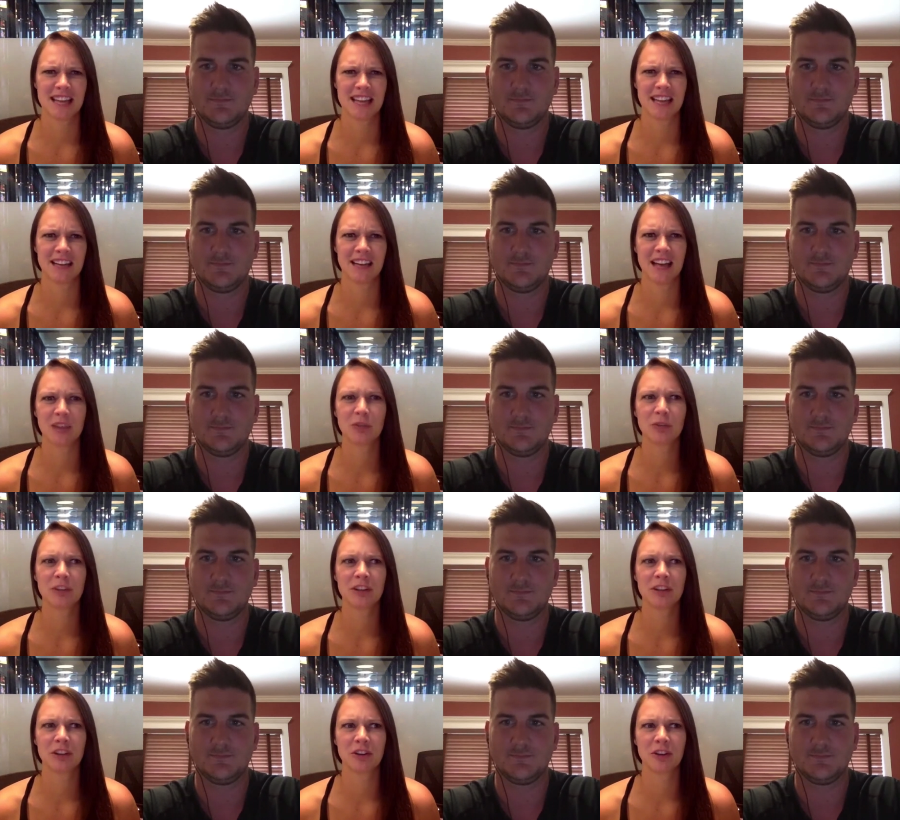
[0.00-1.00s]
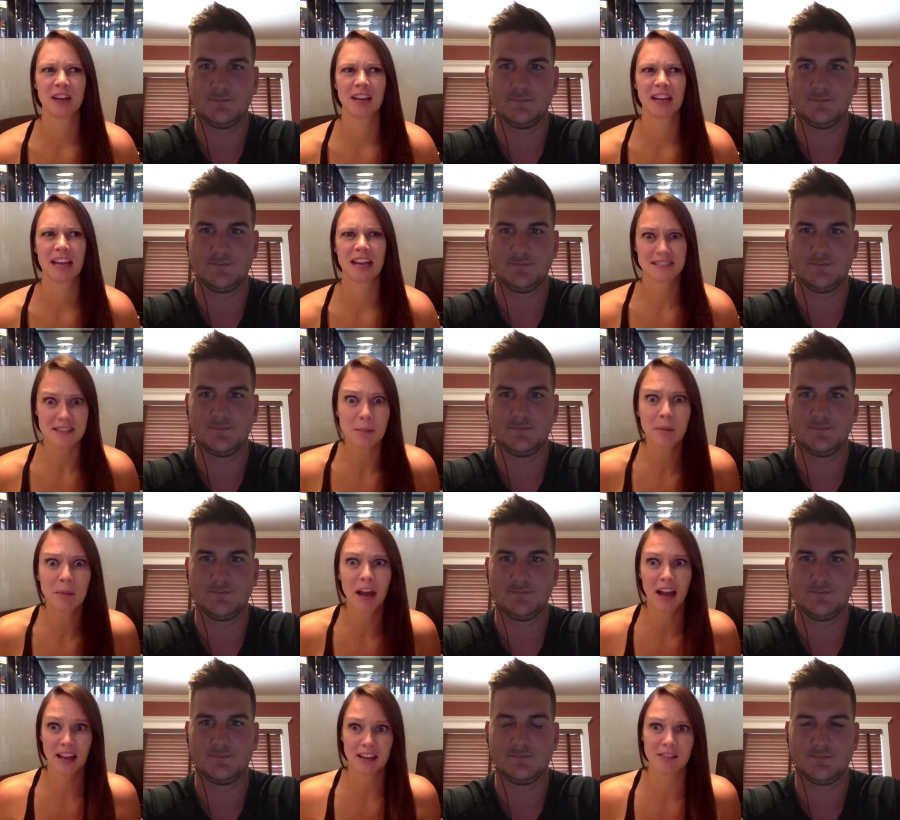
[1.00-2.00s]
Speaker 1: that not only are you going to get some
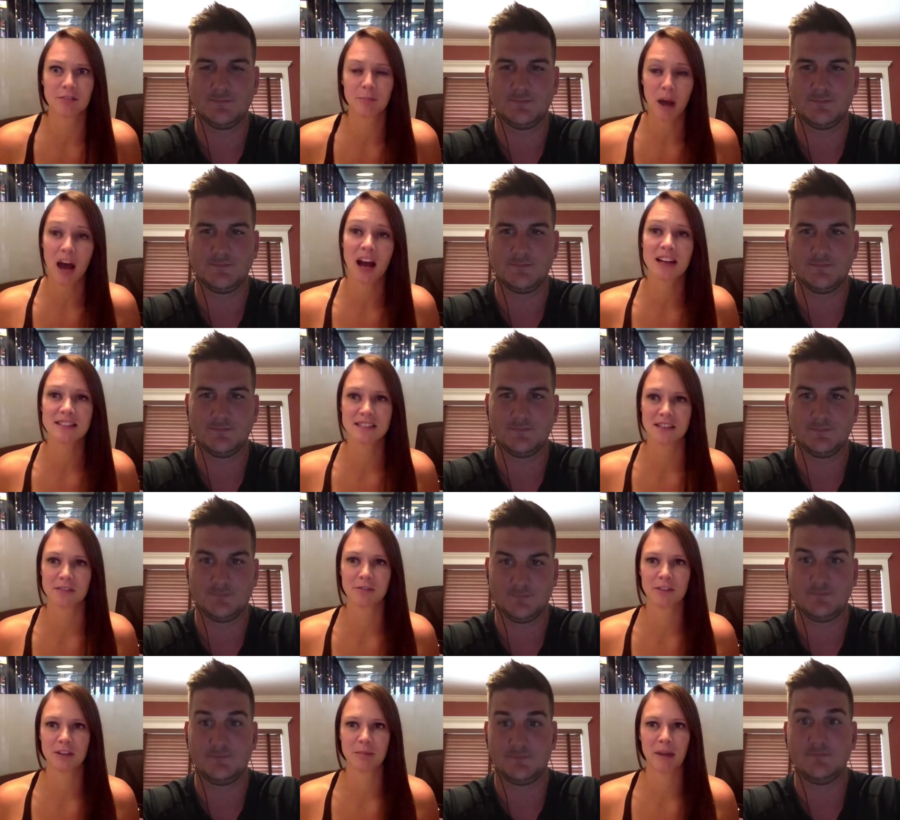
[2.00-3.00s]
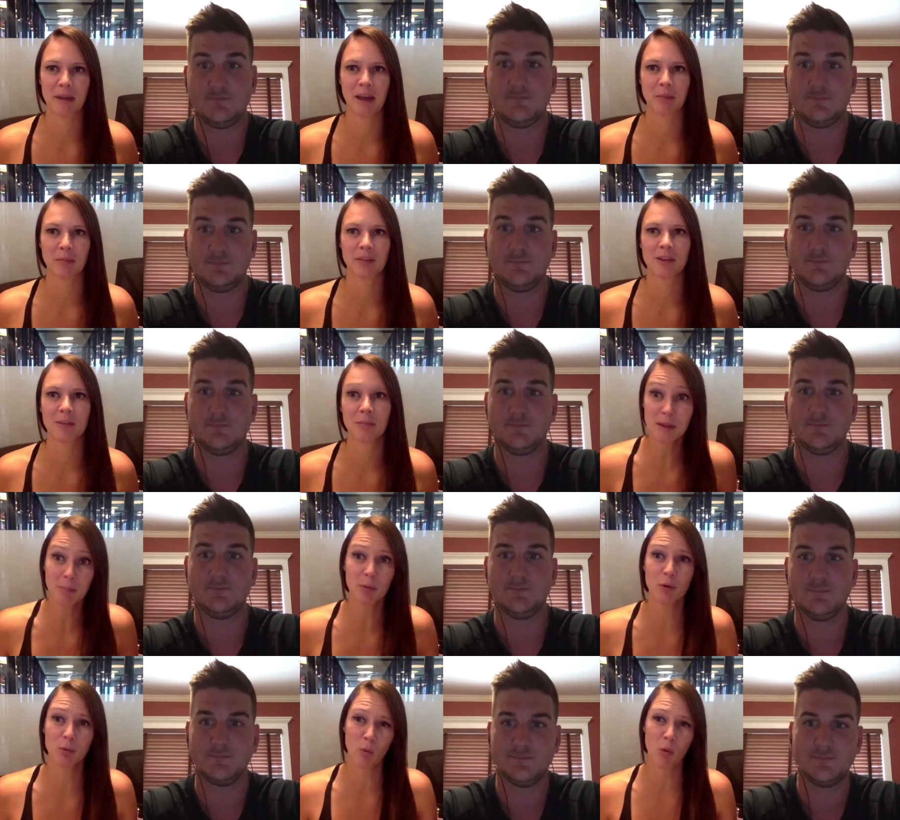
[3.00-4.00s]
kind of positive feedback, but that
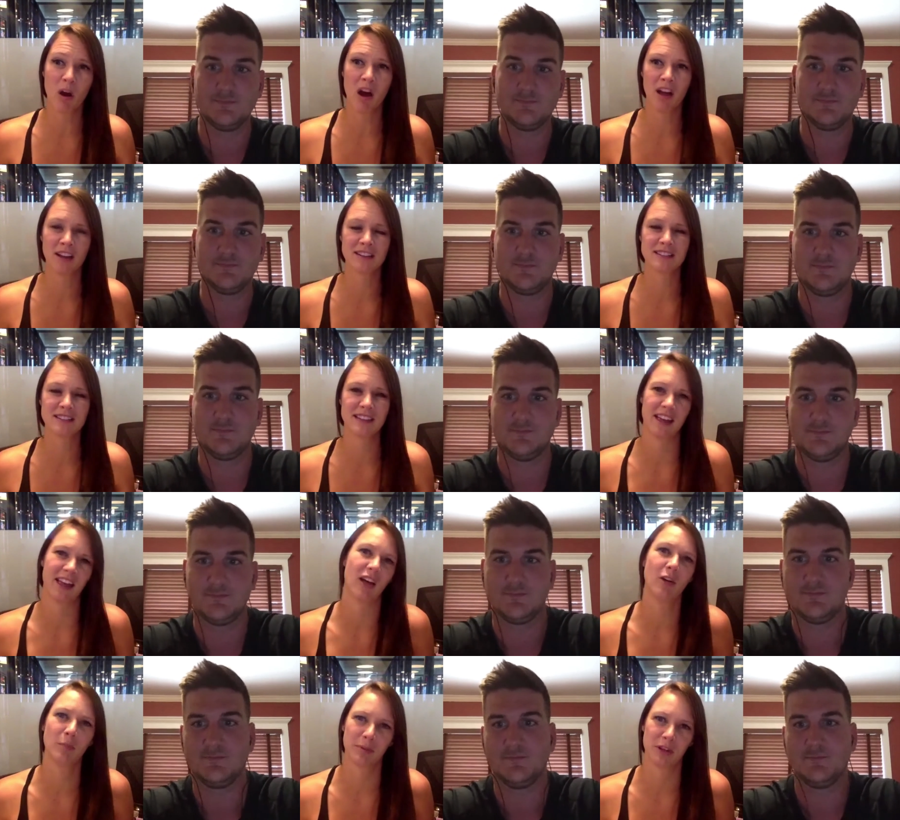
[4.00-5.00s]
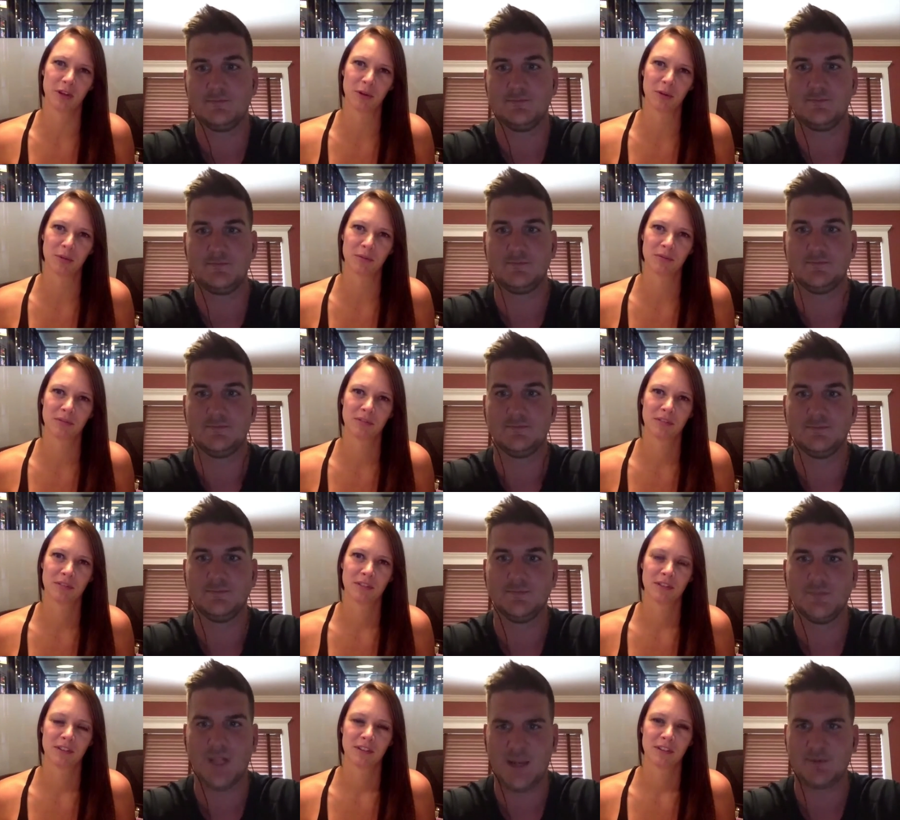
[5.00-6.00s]
people want to help you.
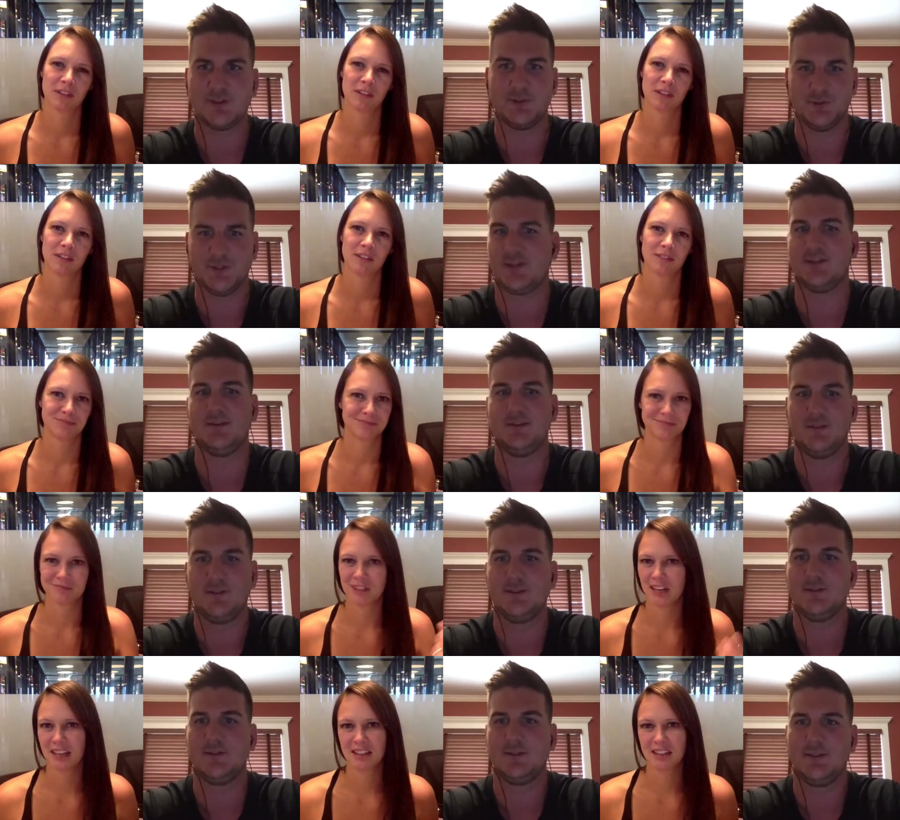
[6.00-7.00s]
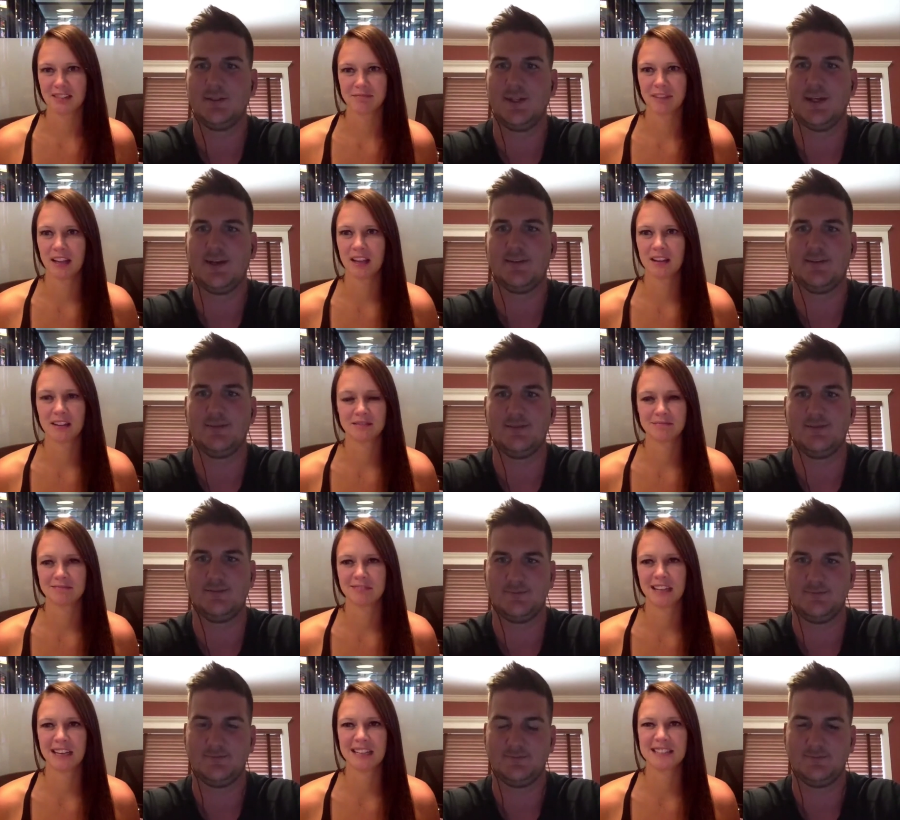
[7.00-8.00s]
Speaker 2: Absolutely. Right. Yeah.
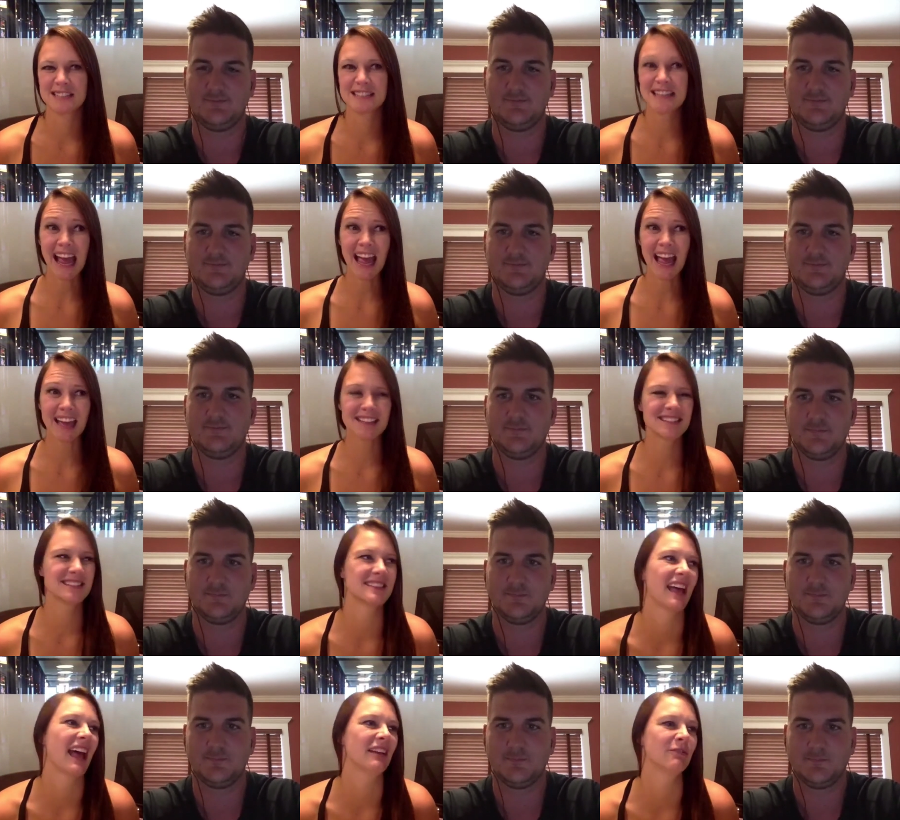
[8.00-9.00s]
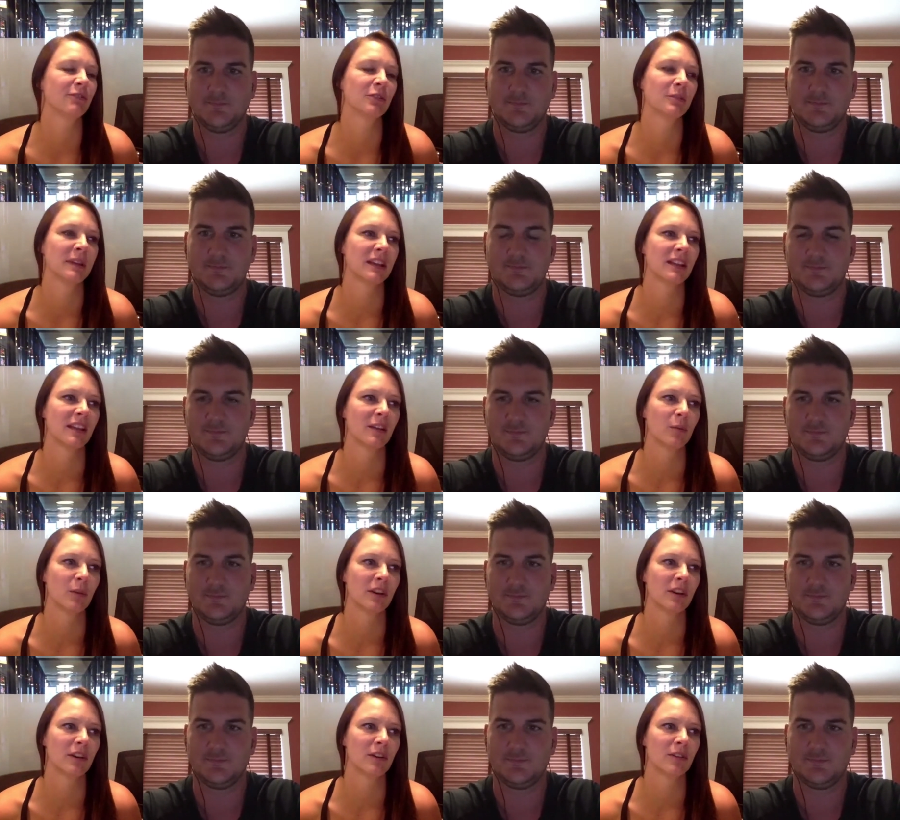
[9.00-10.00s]
Speaker 1: And it's sad. It's sad for me that
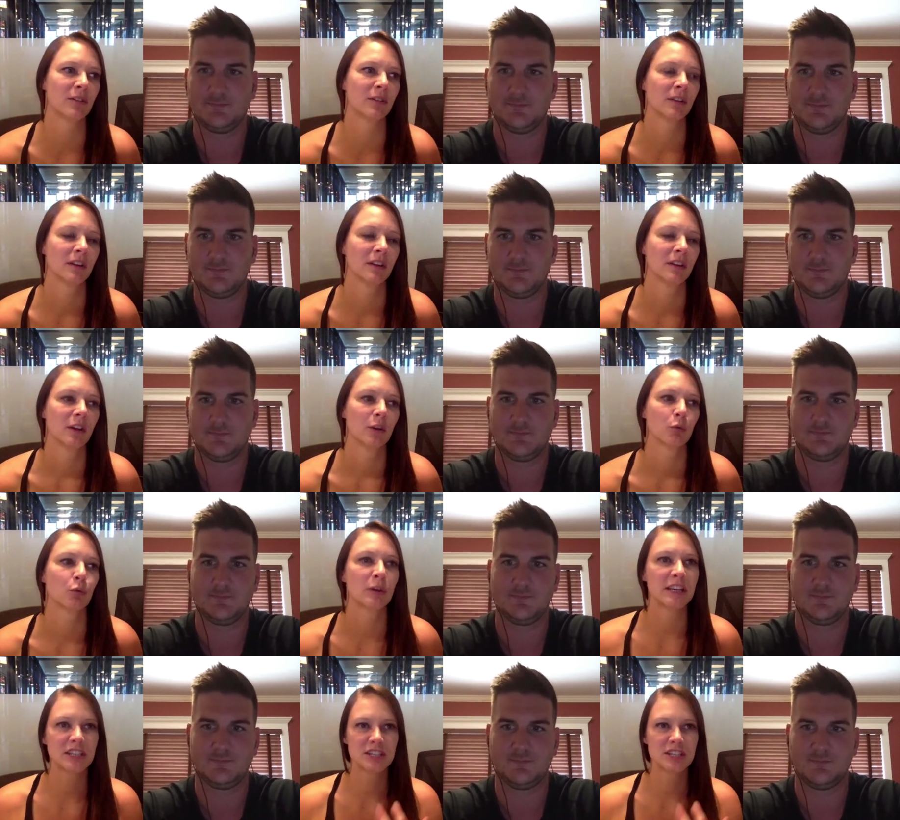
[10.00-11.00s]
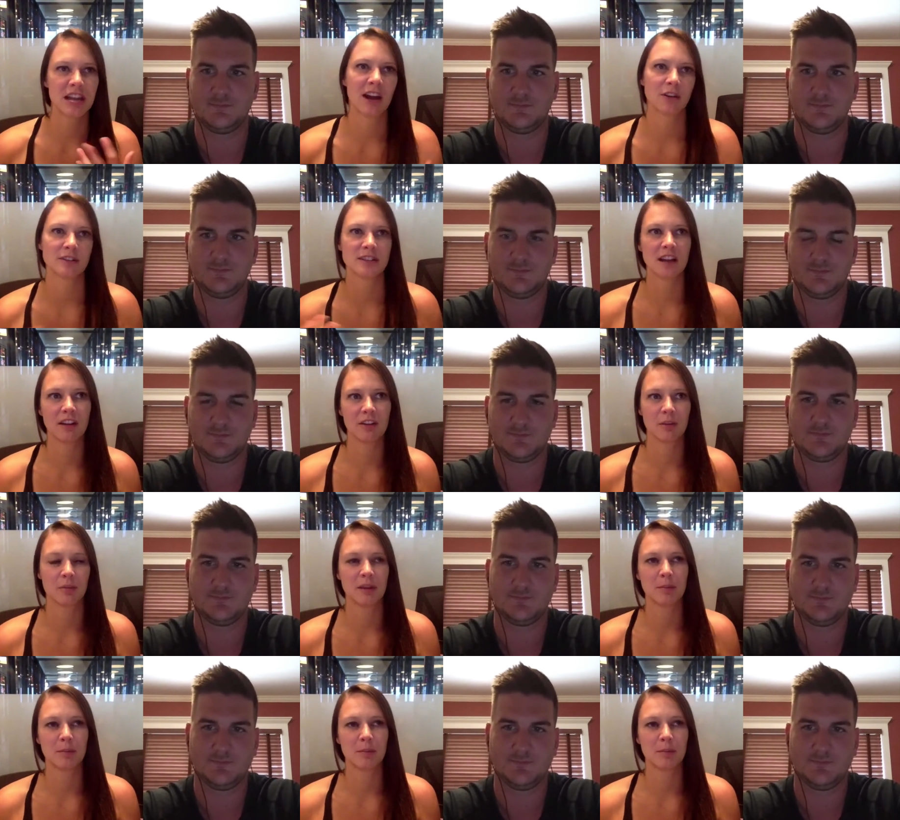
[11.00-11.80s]
we don't reach out to other